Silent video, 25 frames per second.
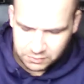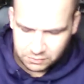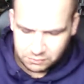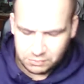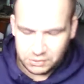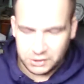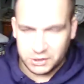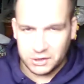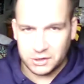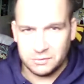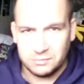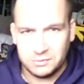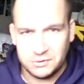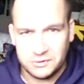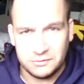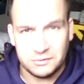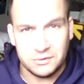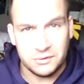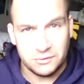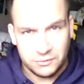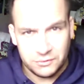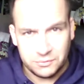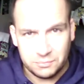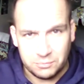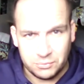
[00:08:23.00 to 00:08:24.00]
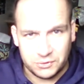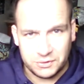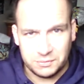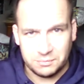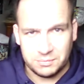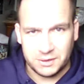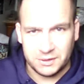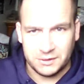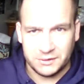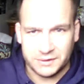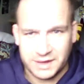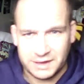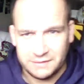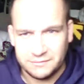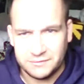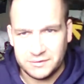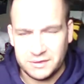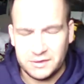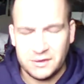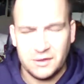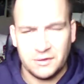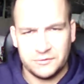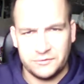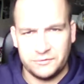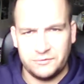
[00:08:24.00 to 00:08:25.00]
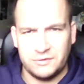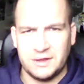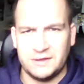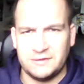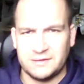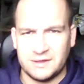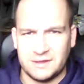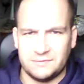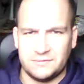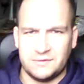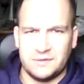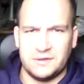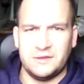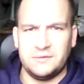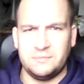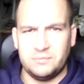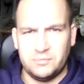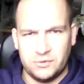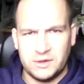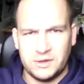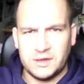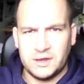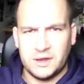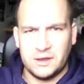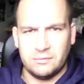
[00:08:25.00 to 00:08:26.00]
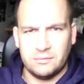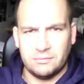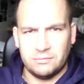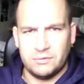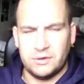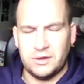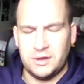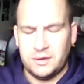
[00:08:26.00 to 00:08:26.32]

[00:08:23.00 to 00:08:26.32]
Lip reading: we're going to be doing another buddy build after, not straight after this, but you know,